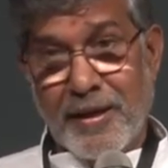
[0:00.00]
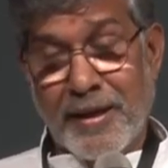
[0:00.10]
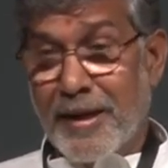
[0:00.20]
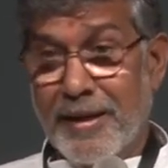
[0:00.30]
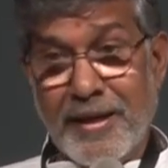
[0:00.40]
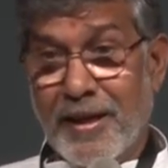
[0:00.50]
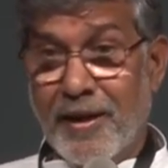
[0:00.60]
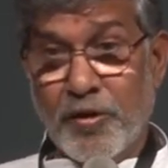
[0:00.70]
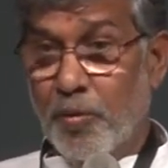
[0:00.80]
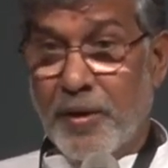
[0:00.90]
In India,
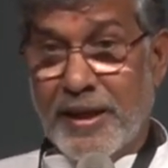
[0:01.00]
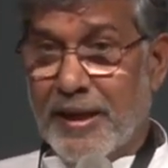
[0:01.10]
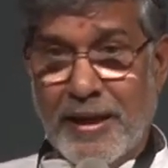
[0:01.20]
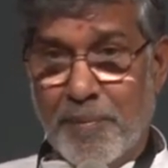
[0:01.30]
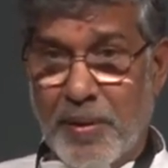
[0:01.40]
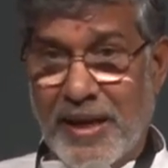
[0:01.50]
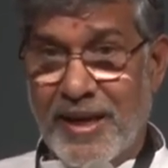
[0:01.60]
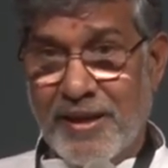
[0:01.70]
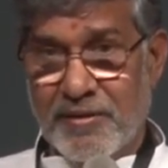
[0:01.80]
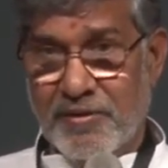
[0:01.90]
nobody can
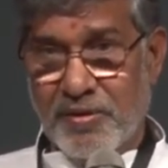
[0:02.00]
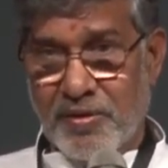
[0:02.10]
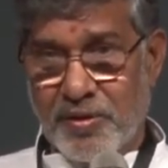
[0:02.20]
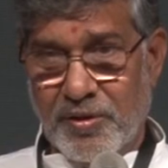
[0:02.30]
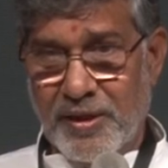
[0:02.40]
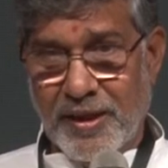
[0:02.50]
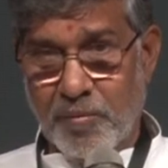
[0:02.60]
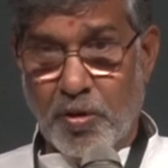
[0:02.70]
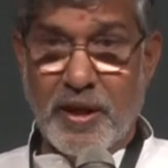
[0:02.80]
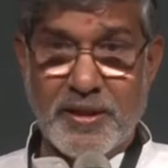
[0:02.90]
employ young
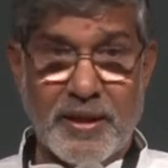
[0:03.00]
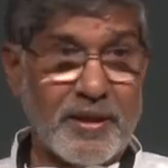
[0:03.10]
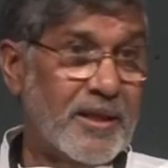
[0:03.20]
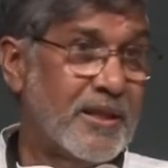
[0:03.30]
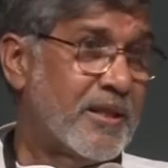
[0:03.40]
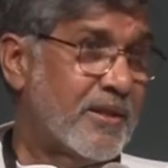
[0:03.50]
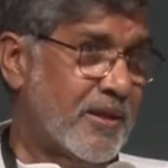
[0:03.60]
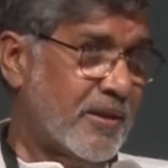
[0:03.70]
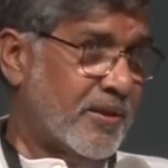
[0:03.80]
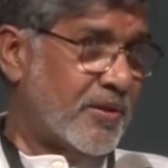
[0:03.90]
boys and girls in
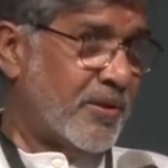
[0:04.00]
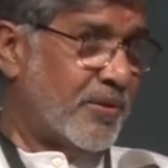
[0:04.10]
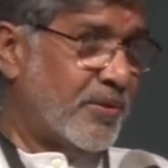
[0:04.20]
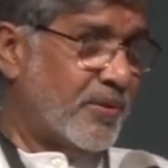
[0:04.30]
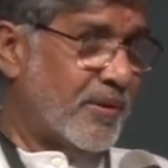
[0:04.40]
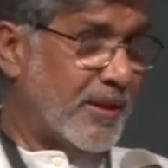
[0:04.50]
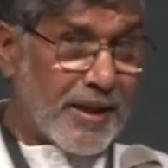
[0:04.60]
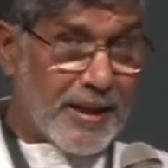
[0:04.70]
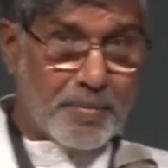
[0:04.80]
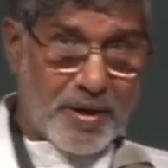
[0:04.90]
circuses in the
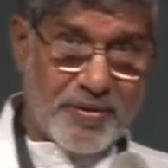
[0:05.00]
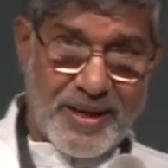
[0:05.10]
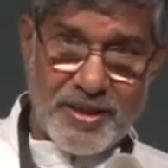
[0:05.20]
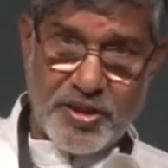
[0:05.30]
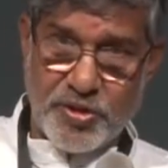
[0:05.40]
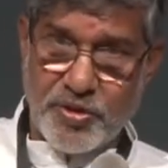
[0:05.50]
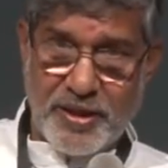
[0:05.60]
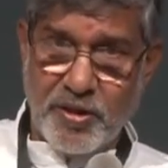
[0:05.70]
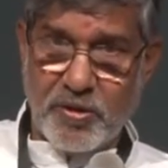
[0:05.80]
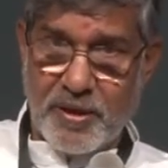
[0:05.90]
name of artists. They
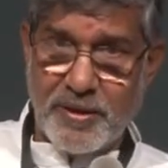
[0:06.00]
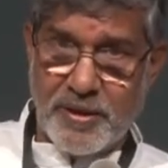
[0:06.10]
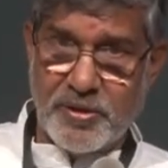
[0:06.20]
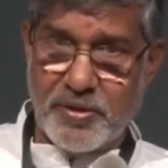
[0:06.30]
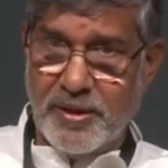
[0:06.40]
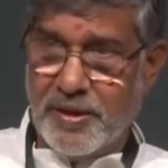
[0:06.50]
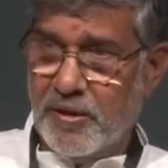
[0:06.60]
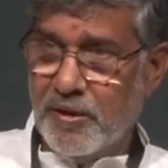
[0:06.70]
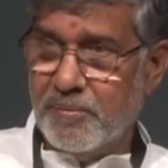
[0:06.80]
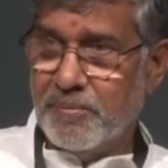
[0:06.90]
are not artists, they are all